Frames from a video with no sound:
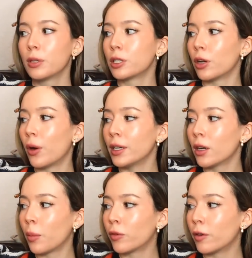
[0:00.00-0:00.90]
So I
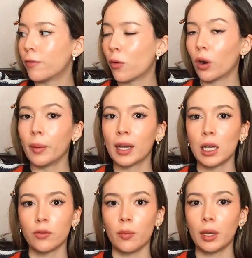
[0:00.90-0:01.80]
did opt for a 4
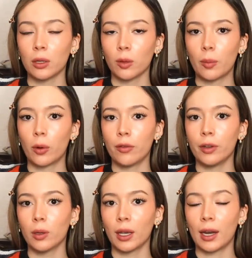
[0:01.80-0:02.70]
because of it being a little bit more
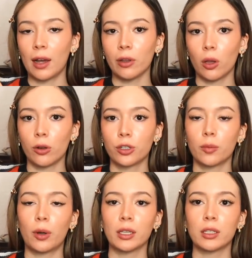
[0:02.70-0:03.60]
revealing, and I have a larger
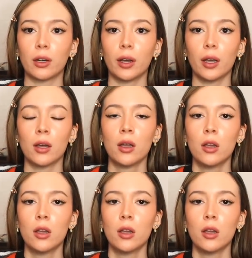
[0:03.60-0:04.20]
breast area.